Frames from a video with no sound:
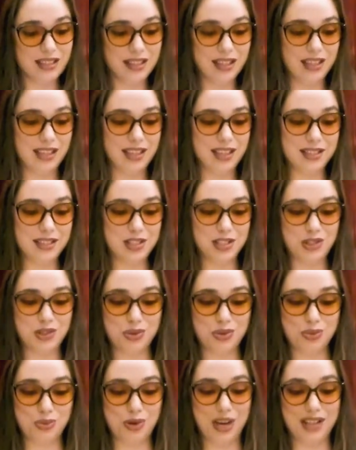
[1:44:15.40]
It's
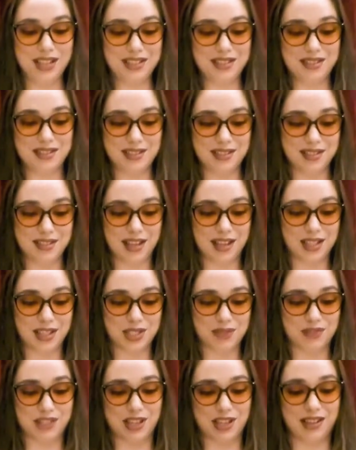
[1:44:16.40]
twice the size
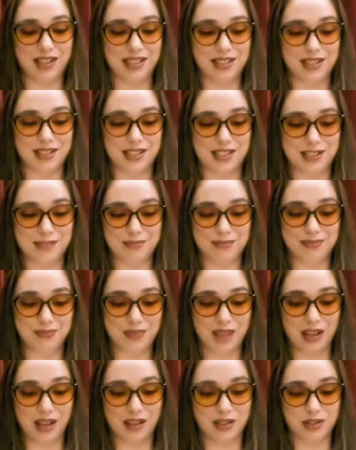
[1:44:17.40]
of Tiny Tim.
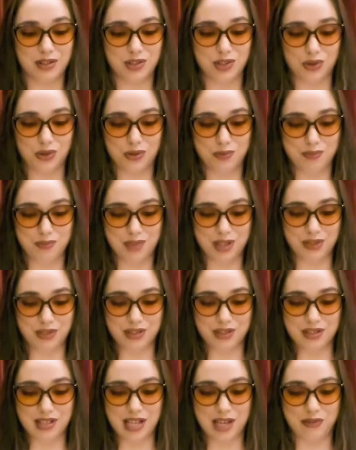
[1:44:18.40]
Joe Miller
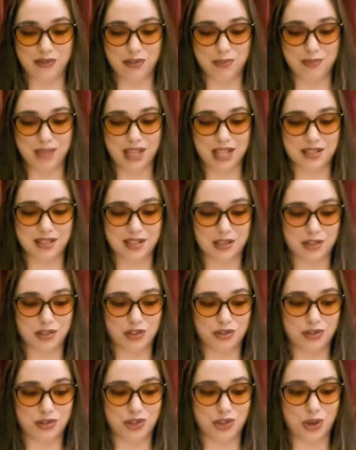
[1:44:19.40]
never made such a
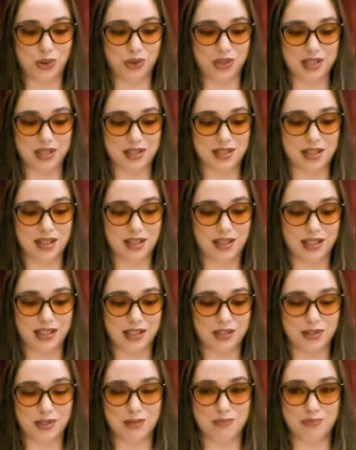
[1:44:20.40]
joke as sending
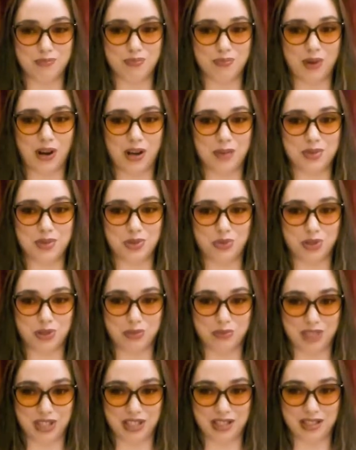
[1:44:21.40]
it to Bob's will
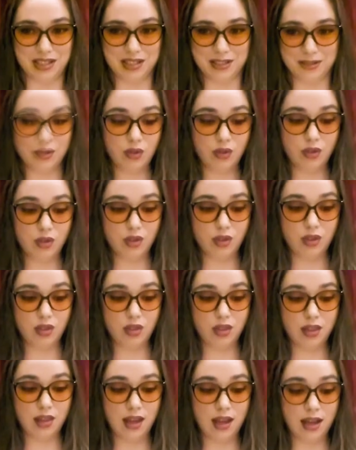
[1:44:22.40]
be.
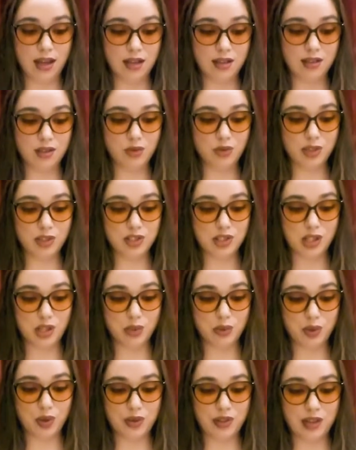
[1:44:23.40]
The hand in which he
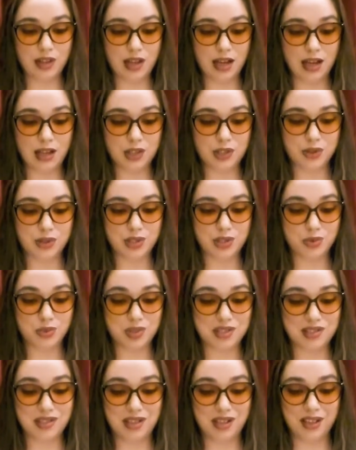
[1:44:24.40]
wrote the address
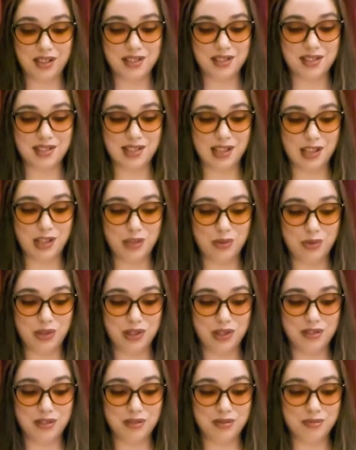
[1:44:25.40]
was not a steady
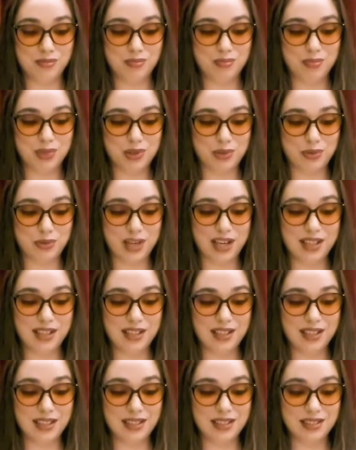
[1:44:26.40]
one but right it
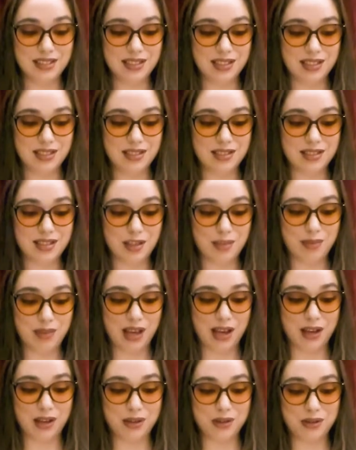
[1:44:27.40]
he did
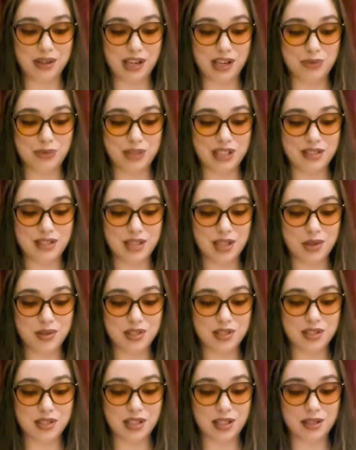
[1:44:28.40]
somehow and went
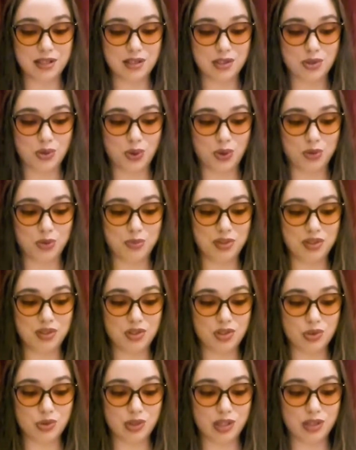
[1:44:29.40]
downstairs to open the
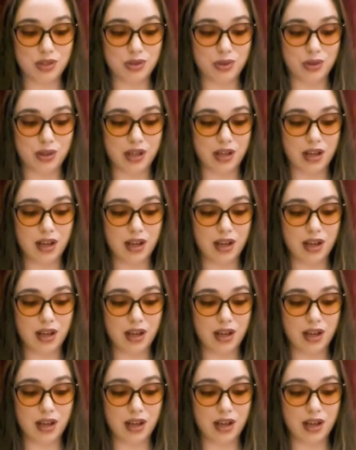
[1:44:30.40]
street door,